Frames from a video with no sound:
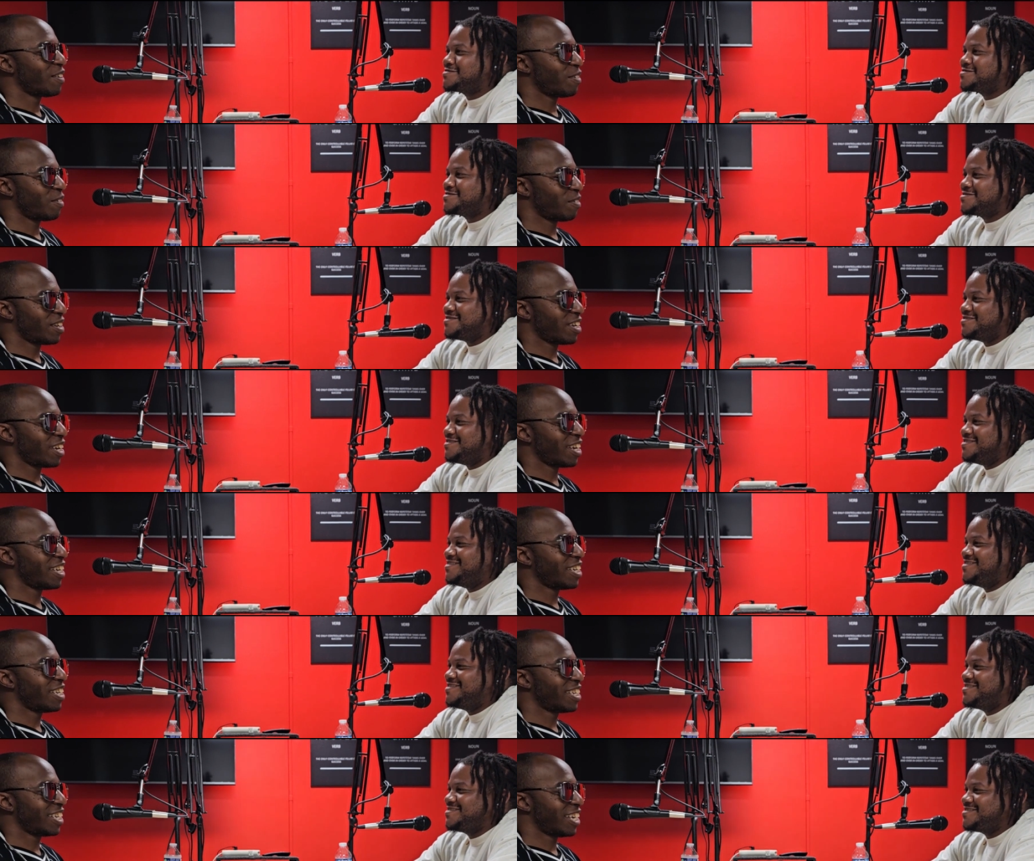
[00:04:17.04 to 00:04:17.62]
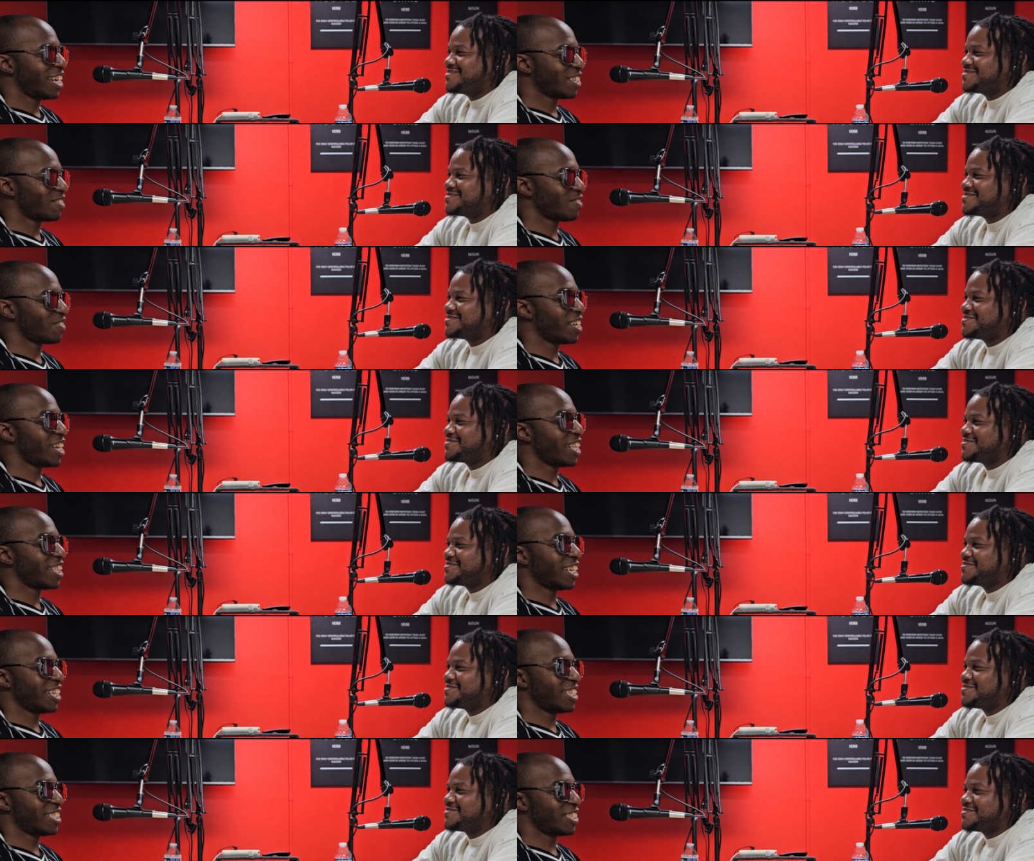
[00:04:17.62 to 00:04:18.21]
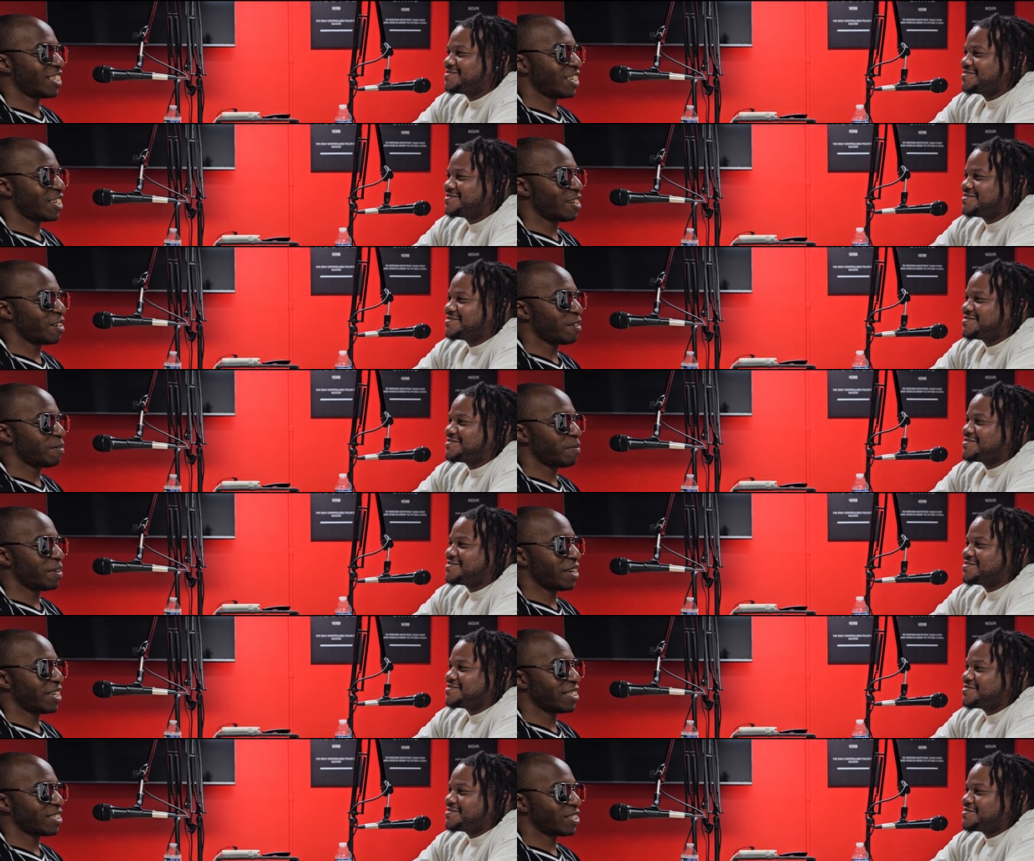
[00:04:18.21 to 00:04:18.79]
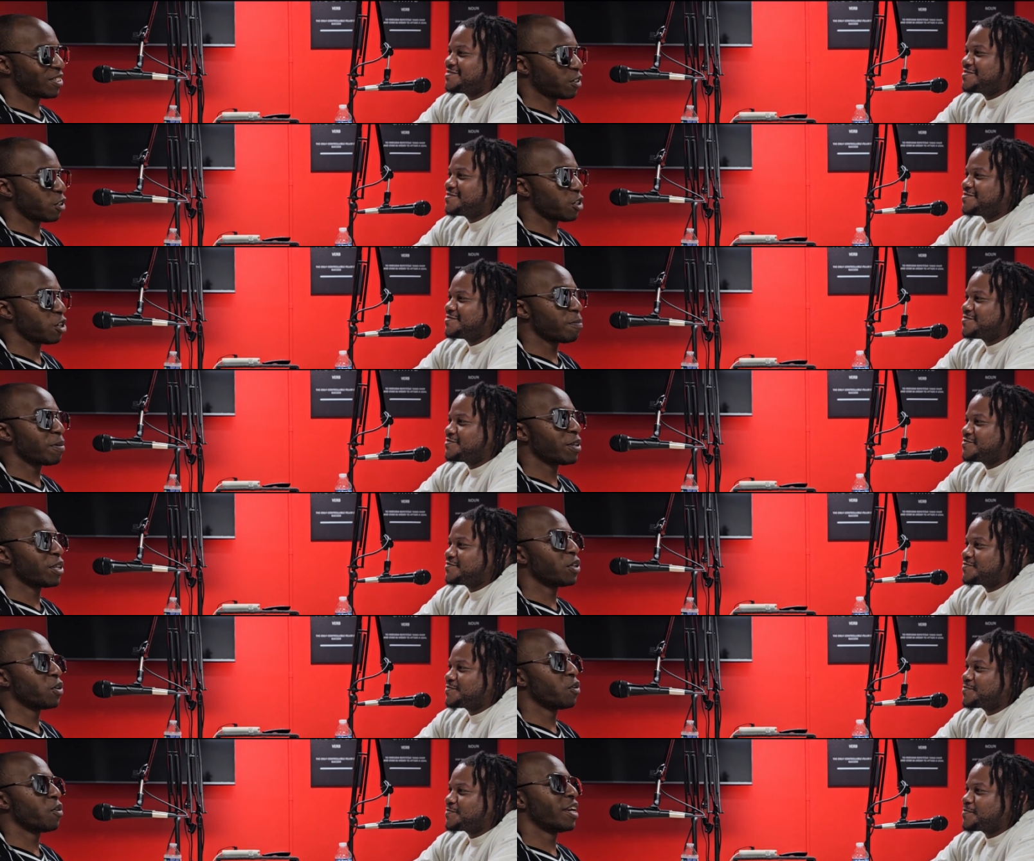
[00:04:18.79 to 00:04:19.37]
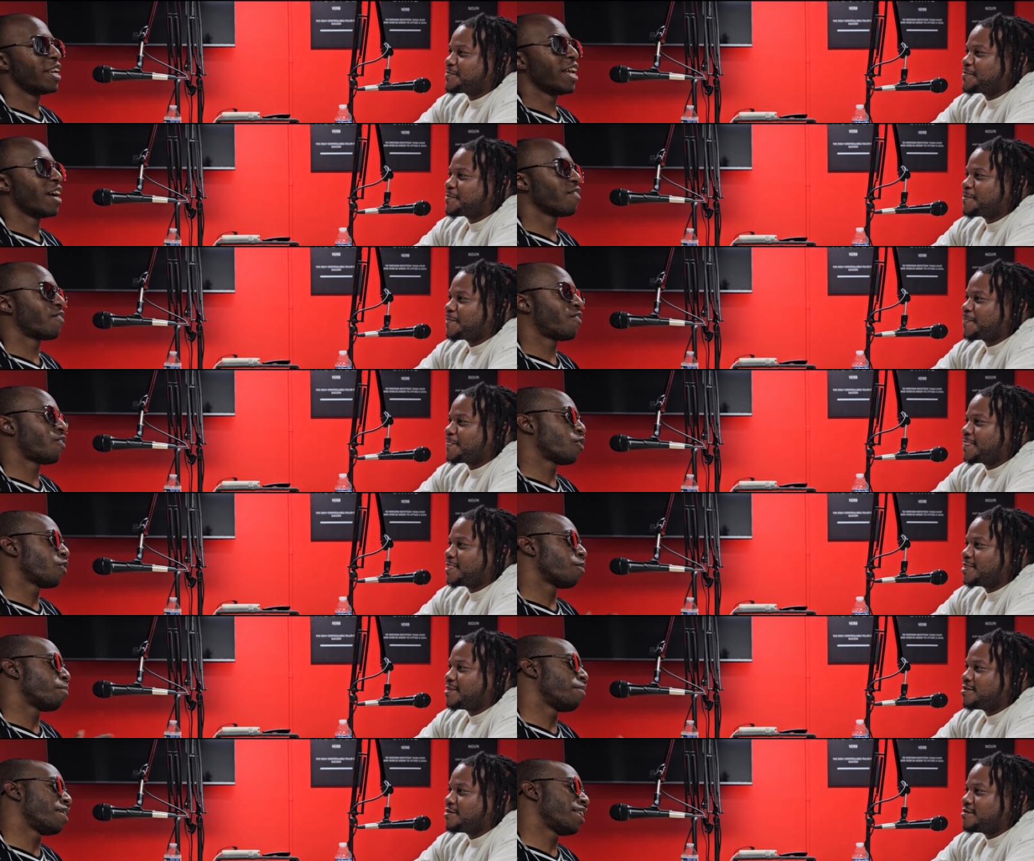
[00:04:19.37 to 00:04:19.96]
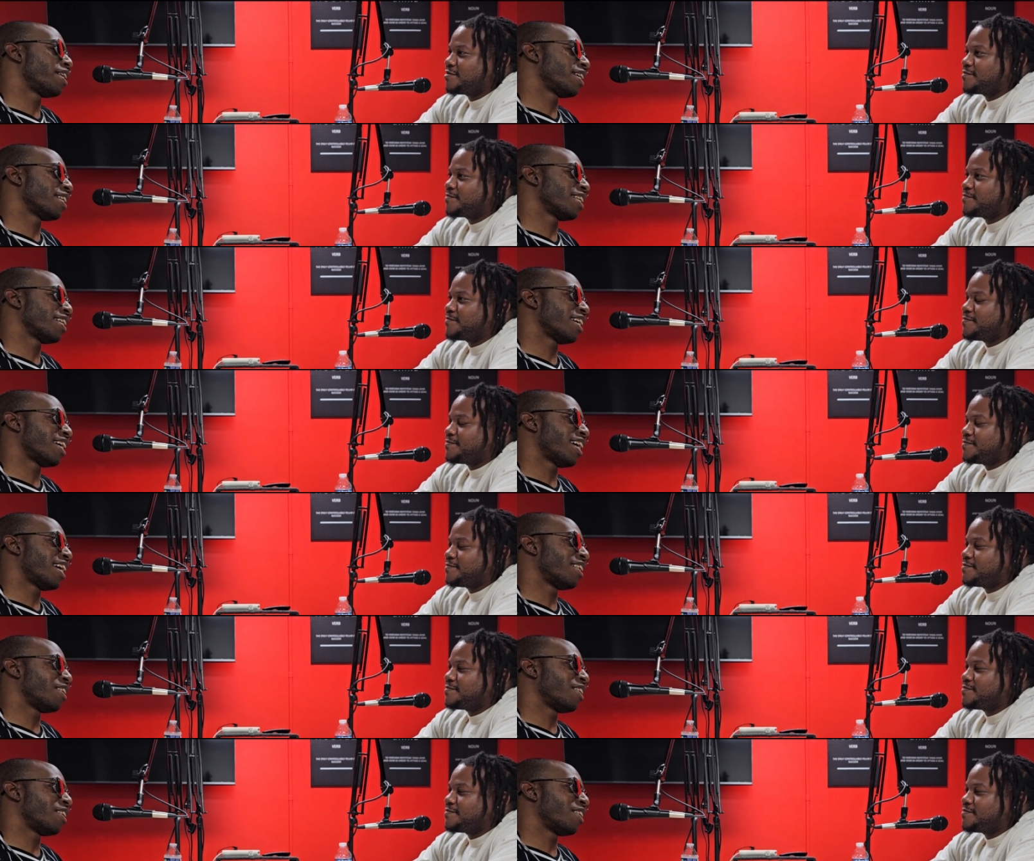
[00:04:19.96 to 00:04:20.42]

Speaker 1: Okay. That's what I like to hear, man. So you've been doing that for a minute, I